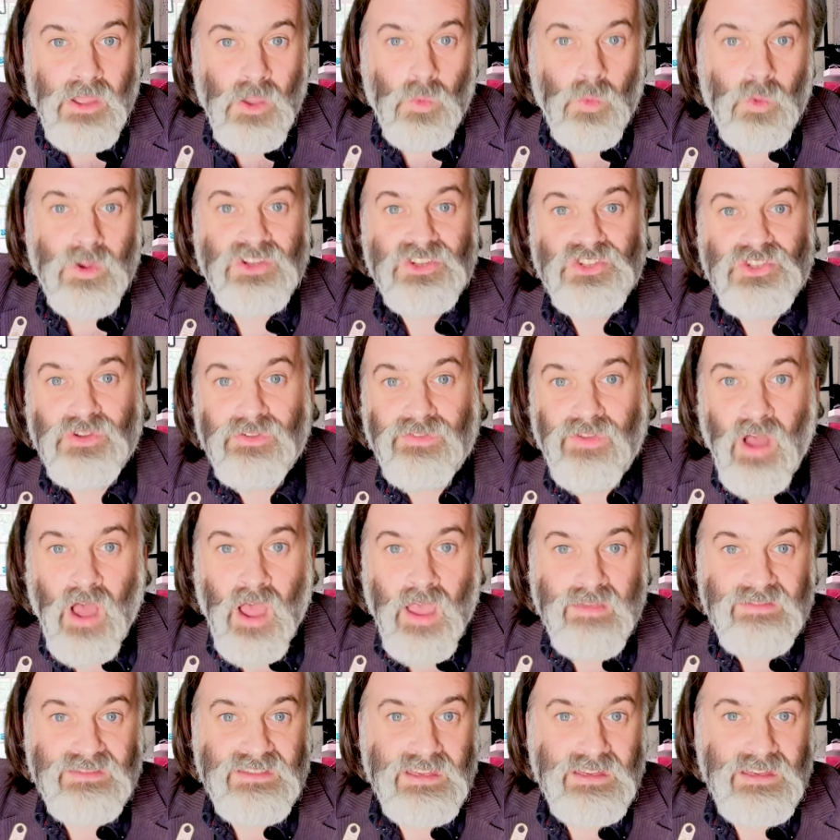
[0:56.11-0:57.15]
which
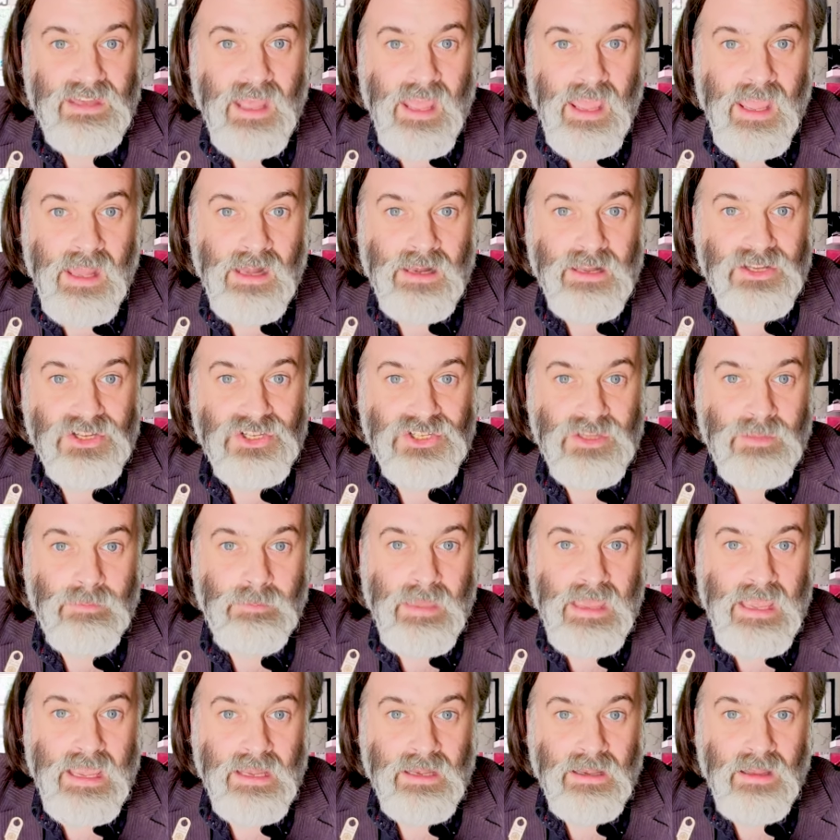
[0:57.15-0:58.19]
survives into English to
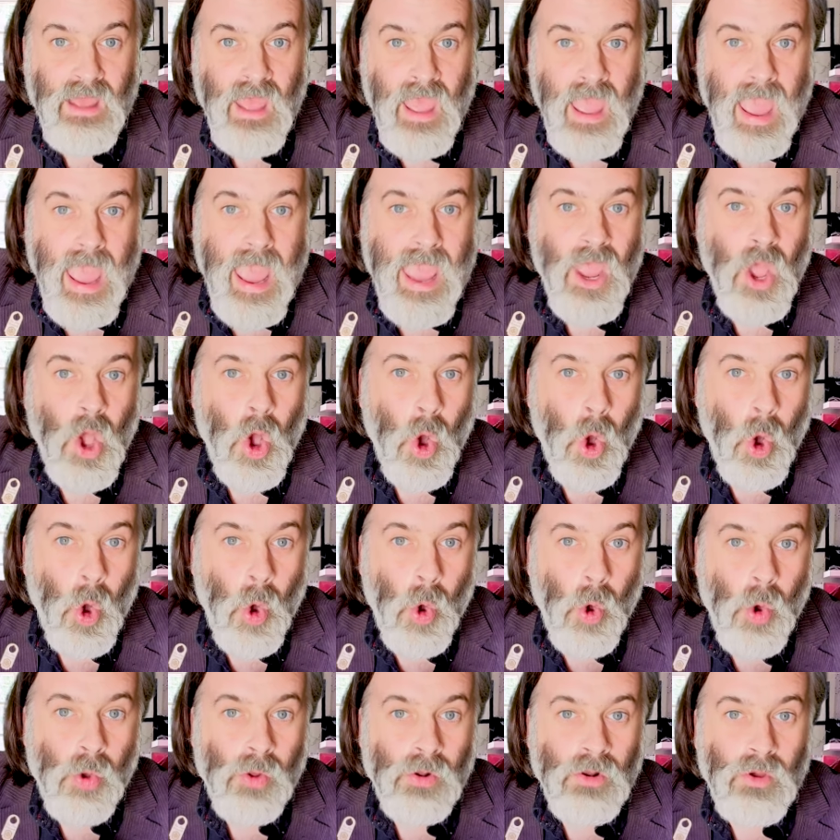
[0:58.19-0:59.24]
mean a
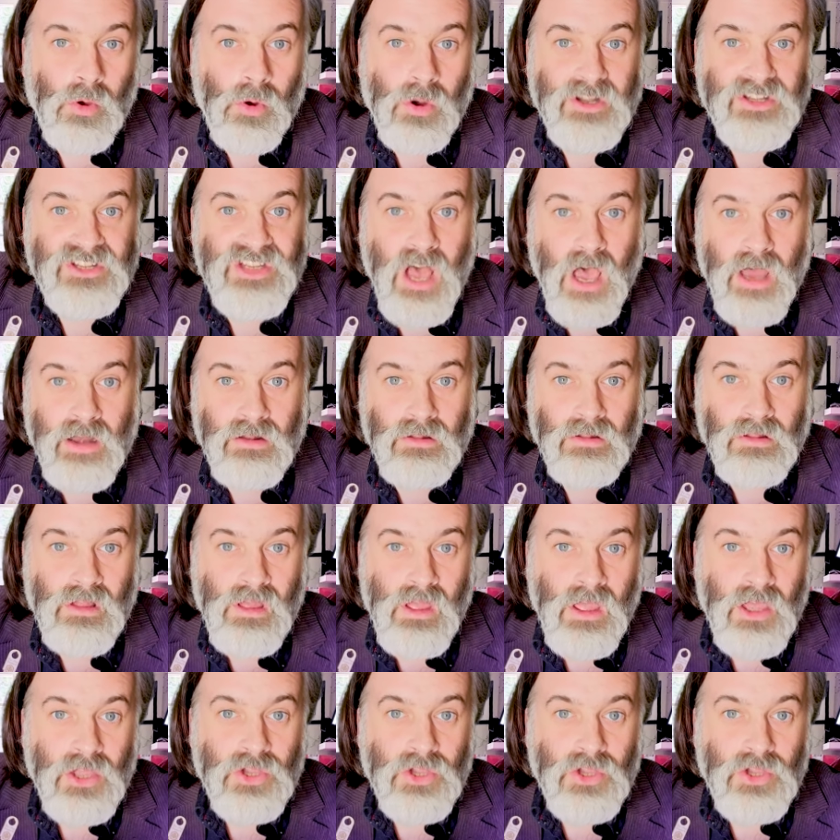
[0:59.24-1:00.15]
hole or tunnel